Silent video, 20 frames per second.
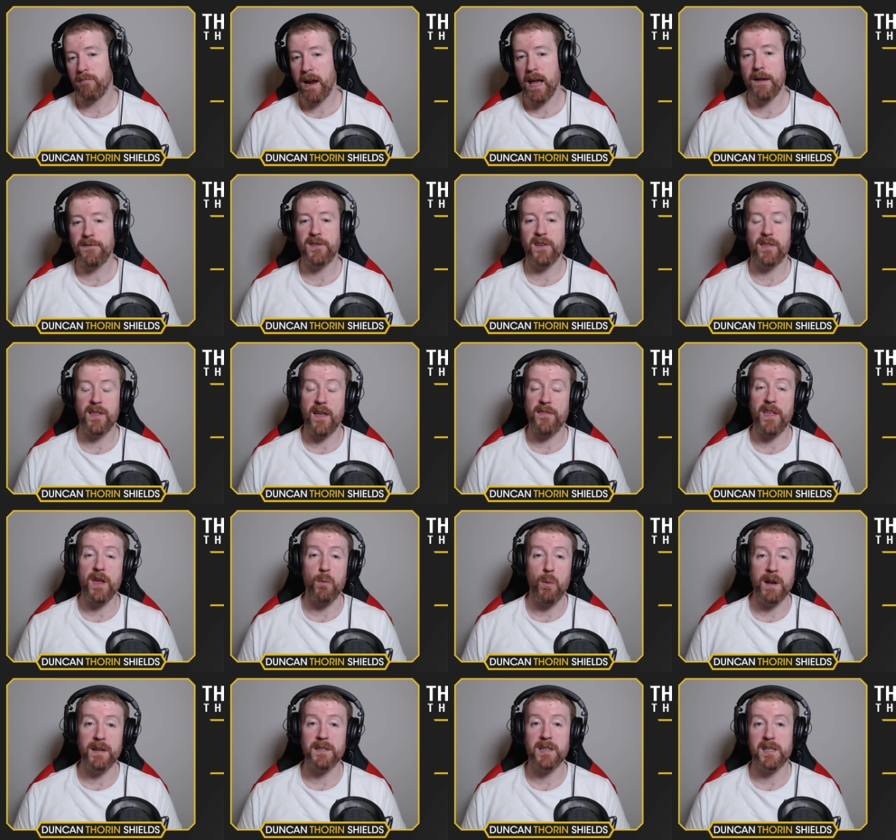Right after that,
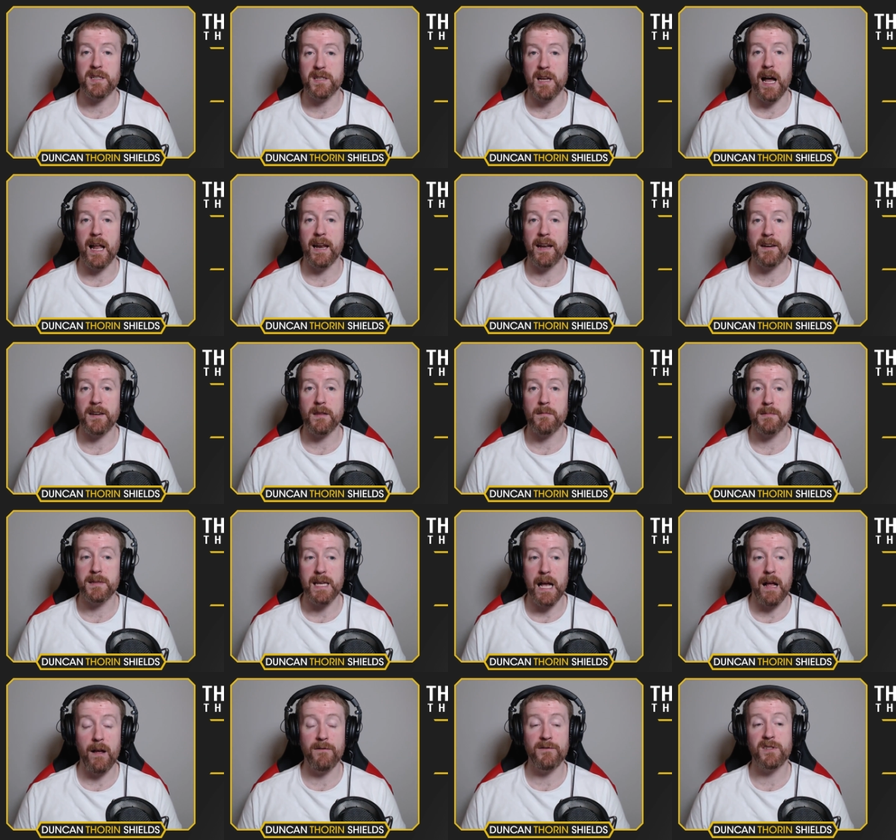they went to Starladder
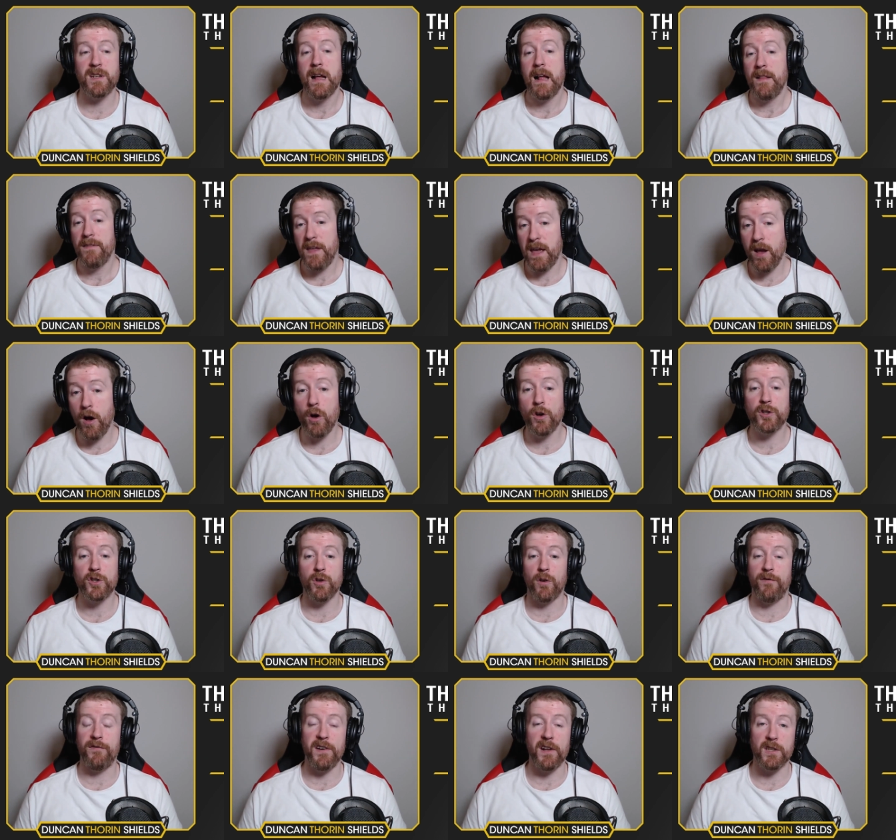themselves. They
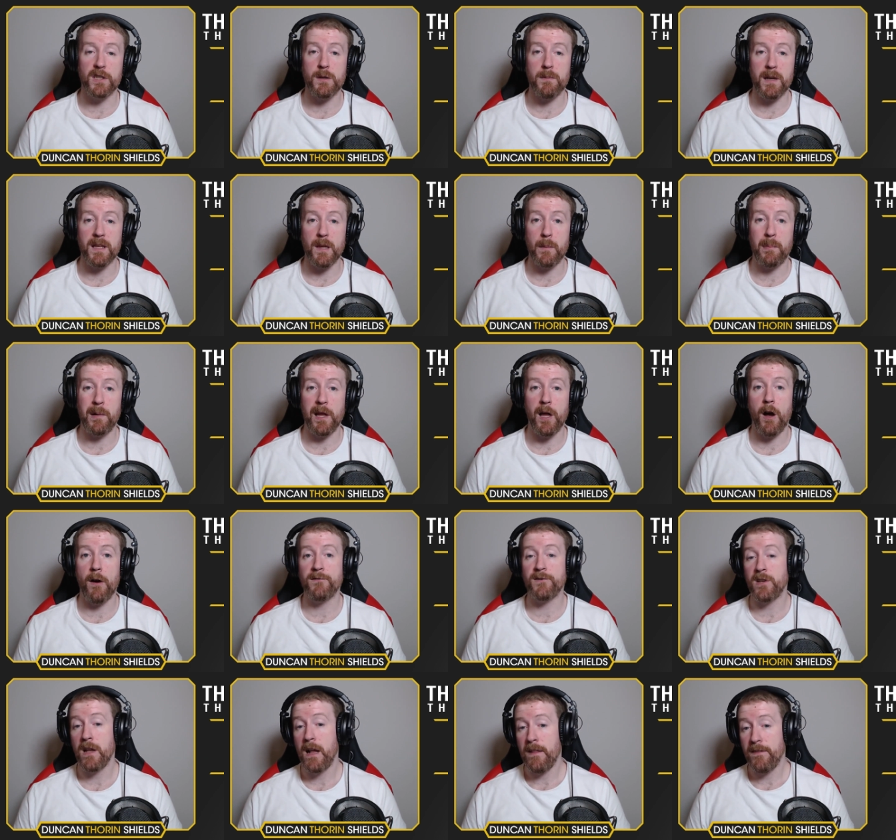also failed to make the
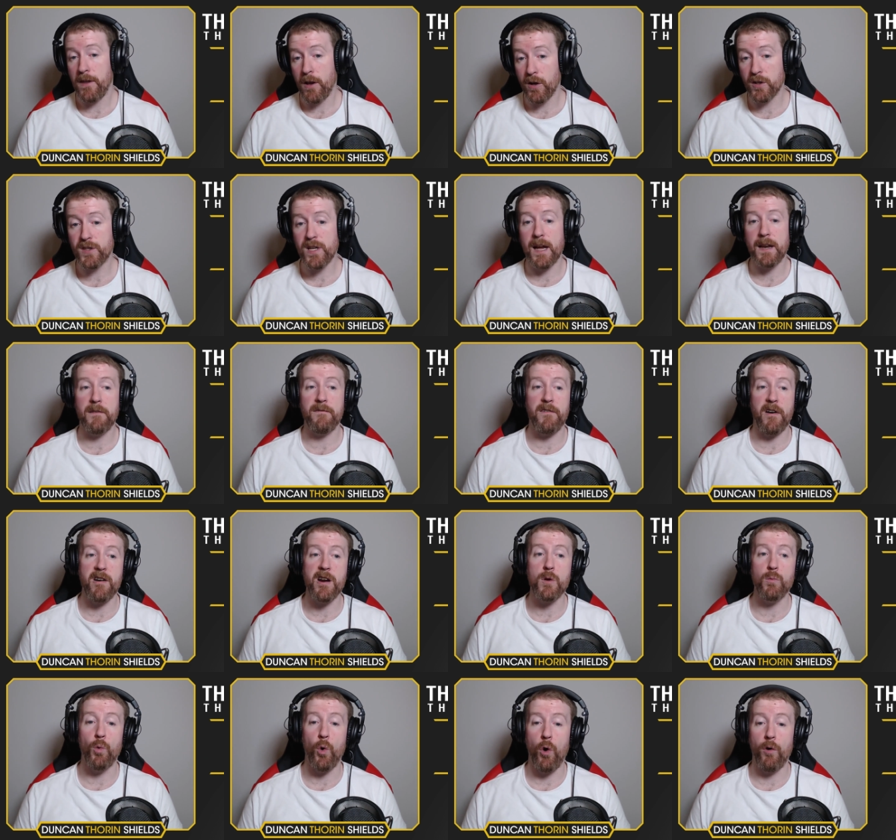playoffs. They also had a
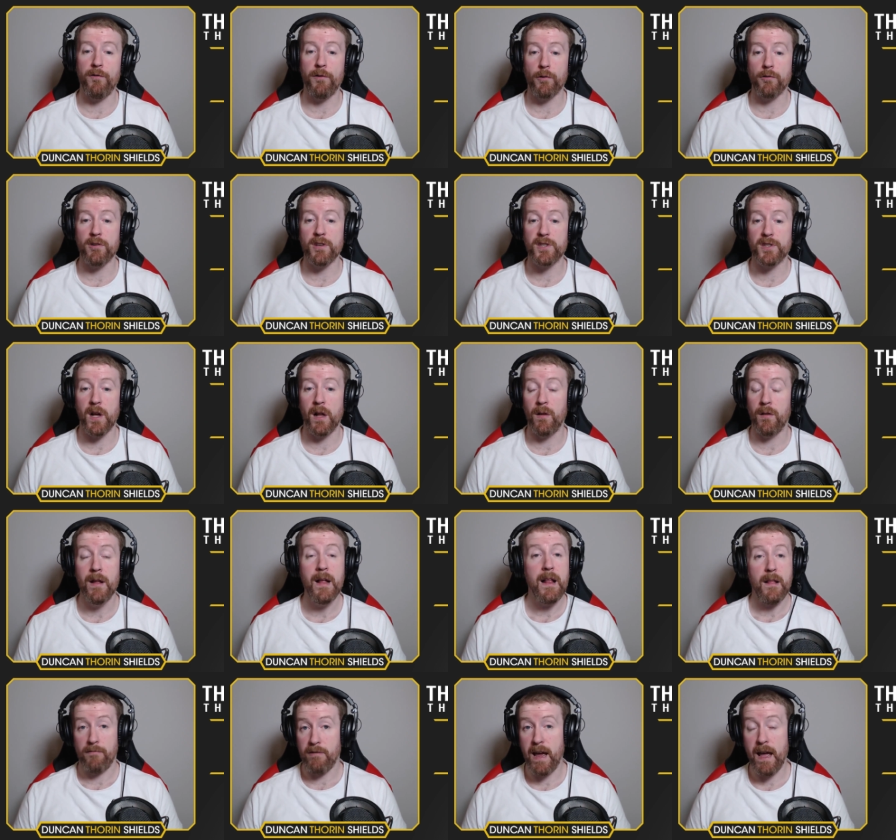very woeful
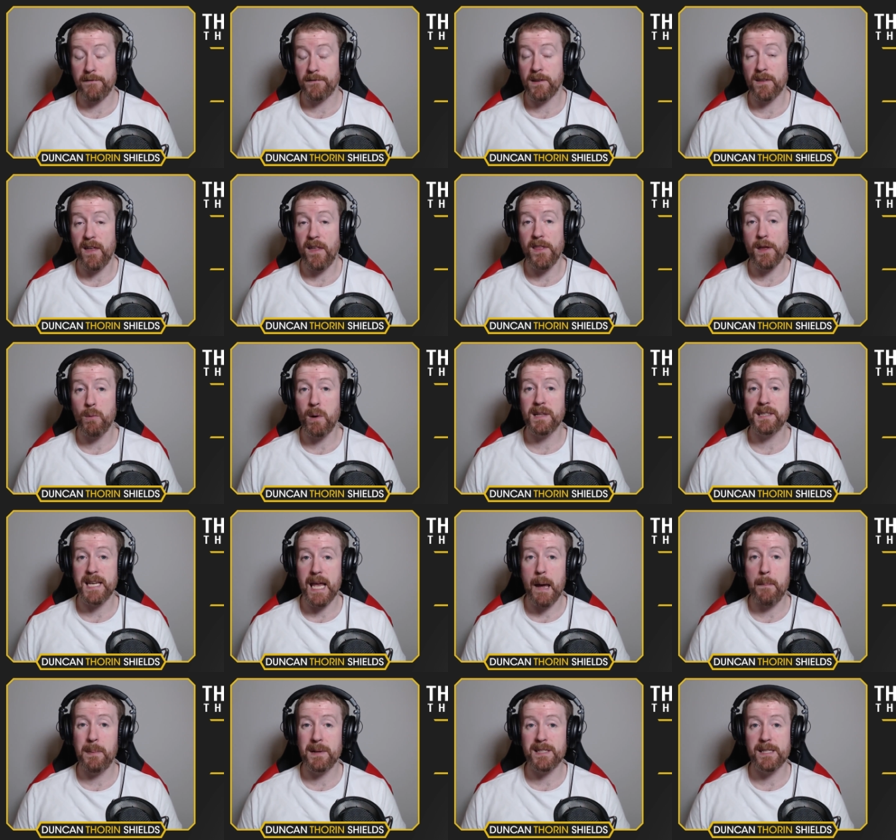result. Right after that, they went
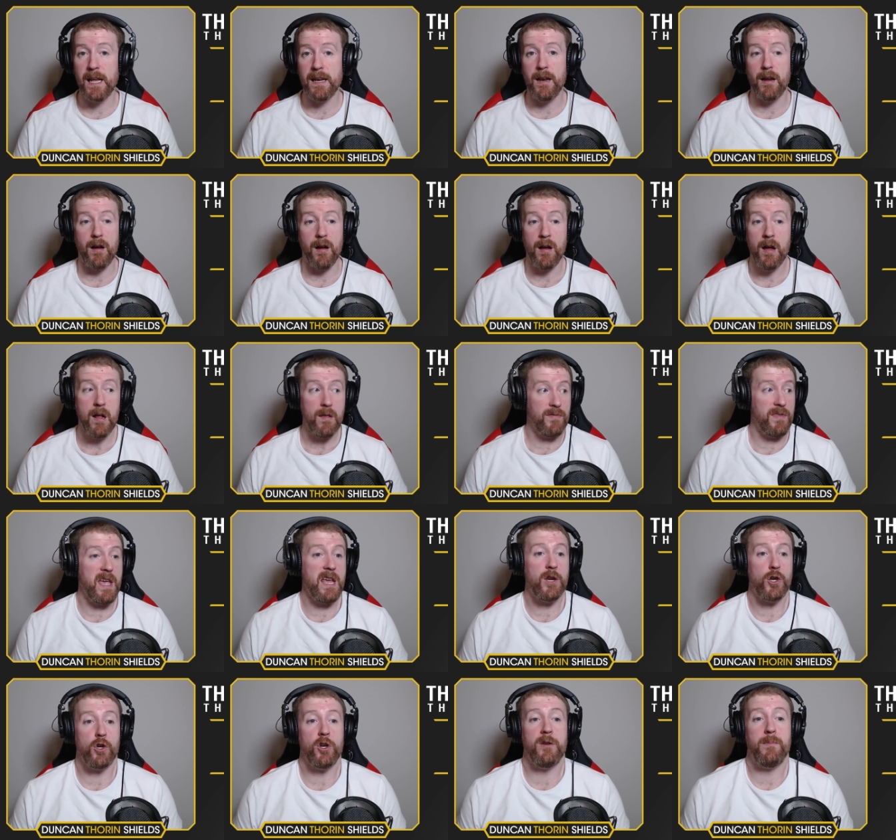to Epicenter.
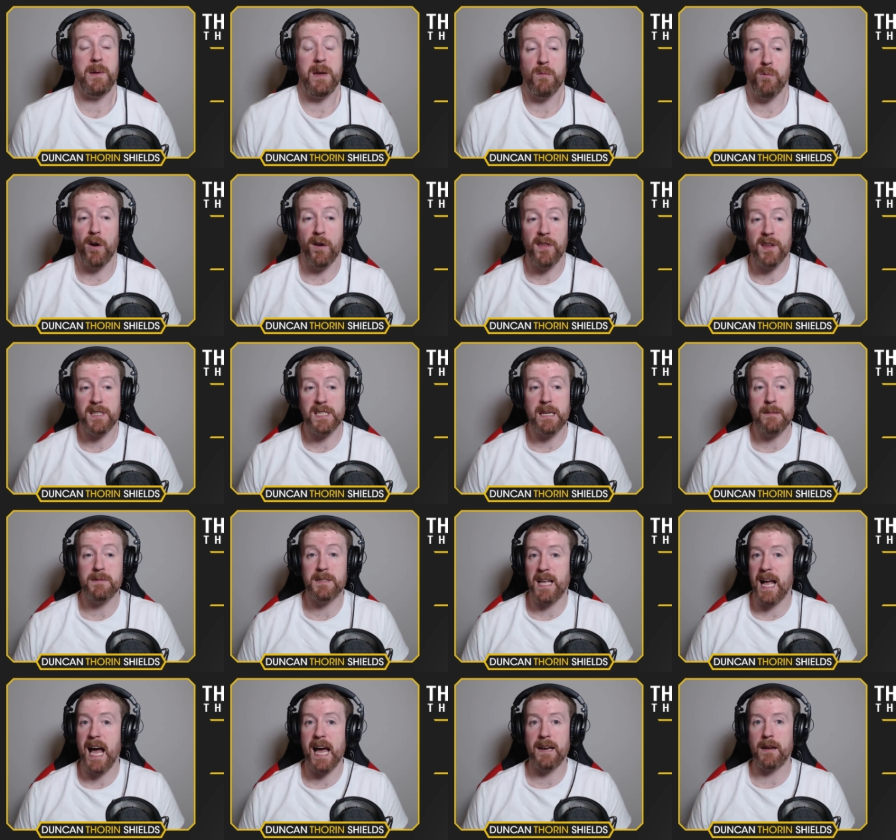They should have been one of the
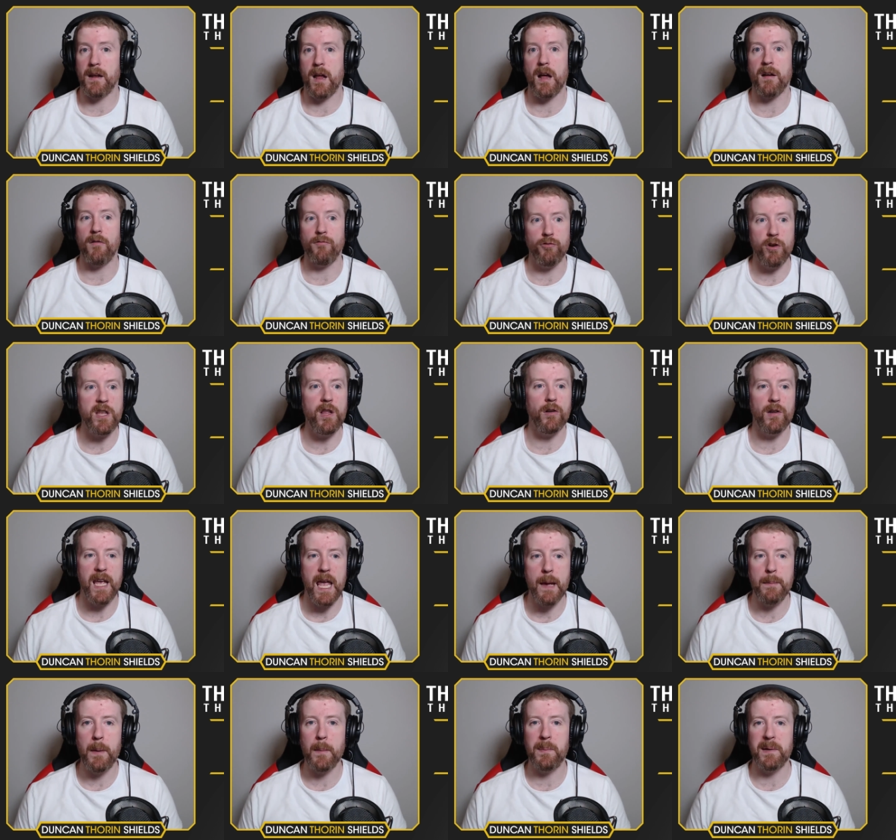teams that had a real
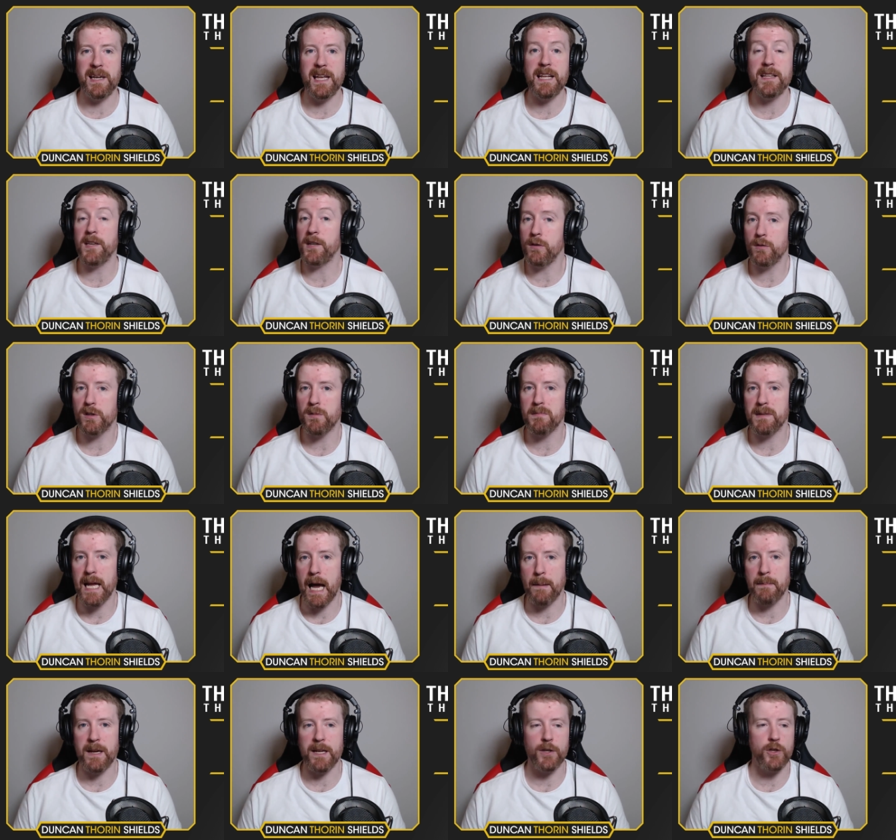capability to do some
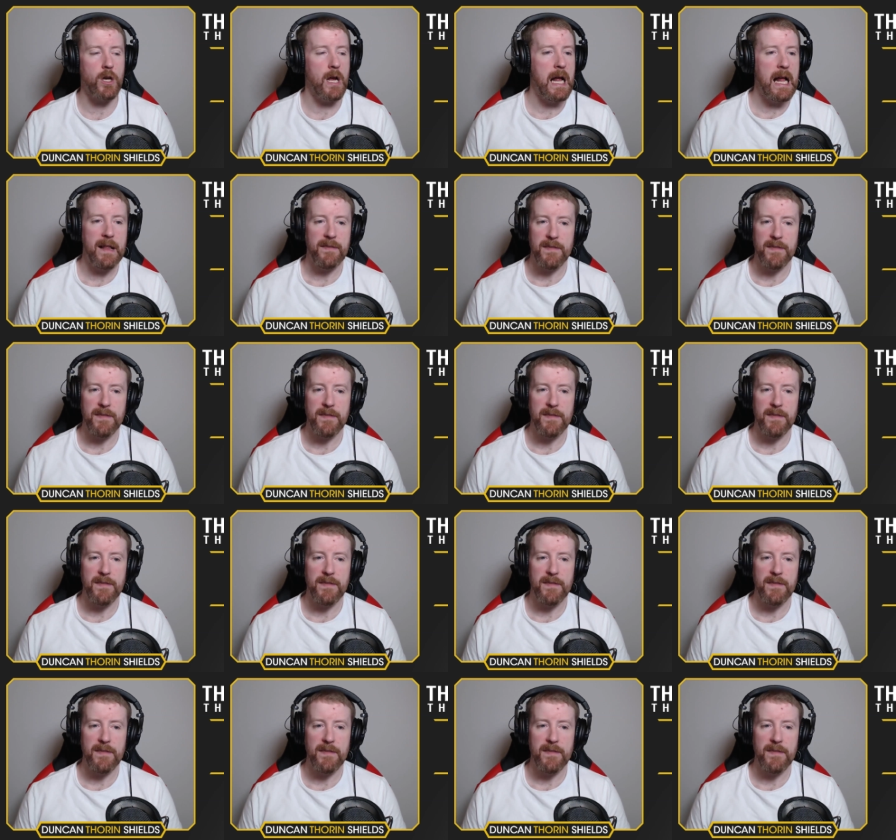damage.